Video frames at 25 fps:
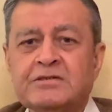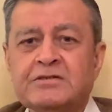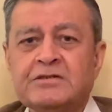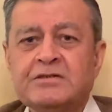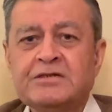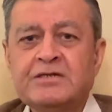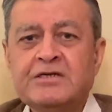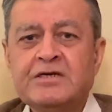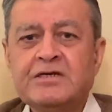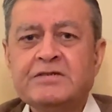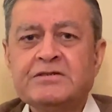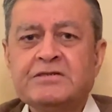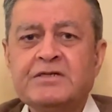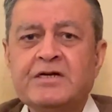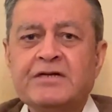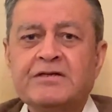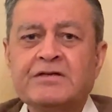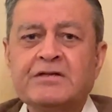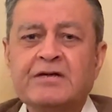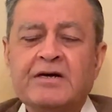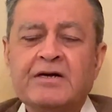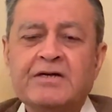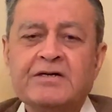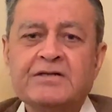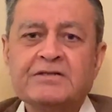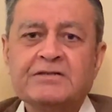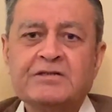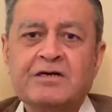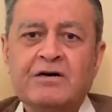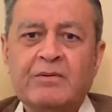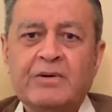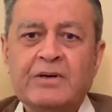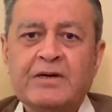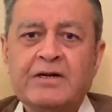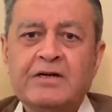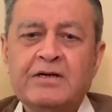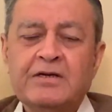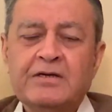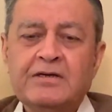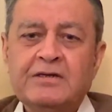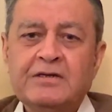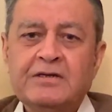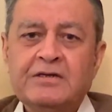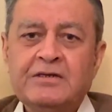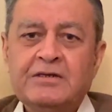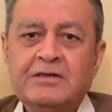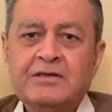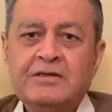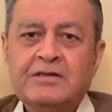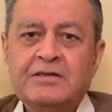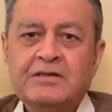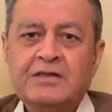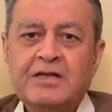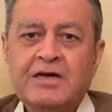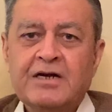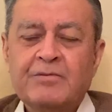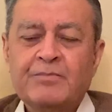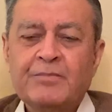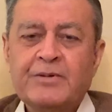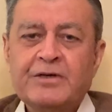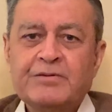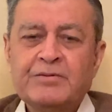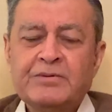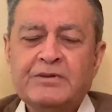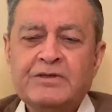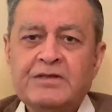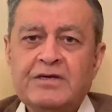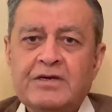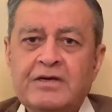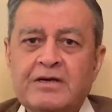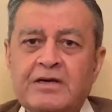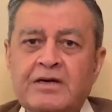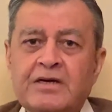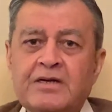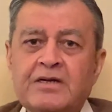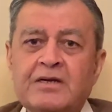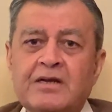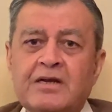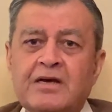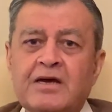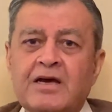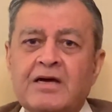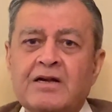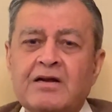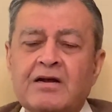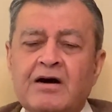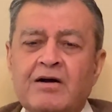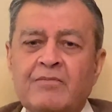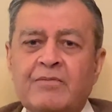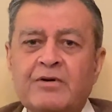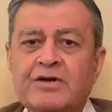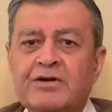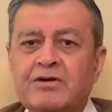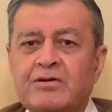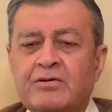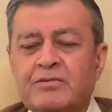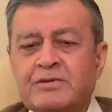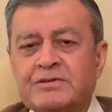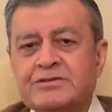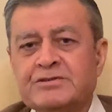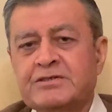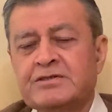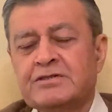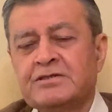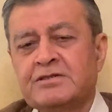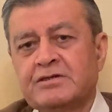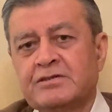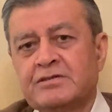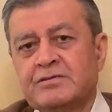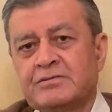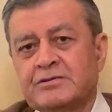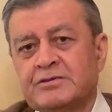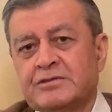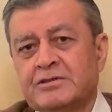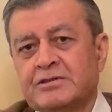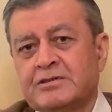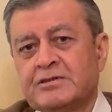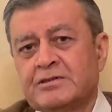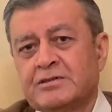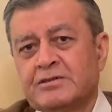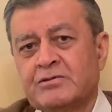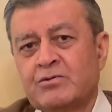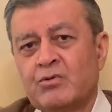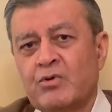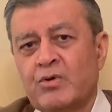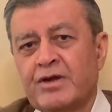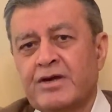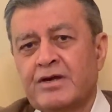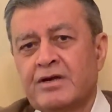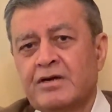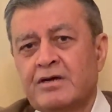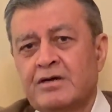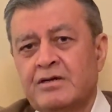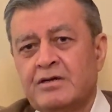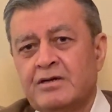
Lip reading: Years later, I discovered that between the Yale and Harvard University, there was a rowing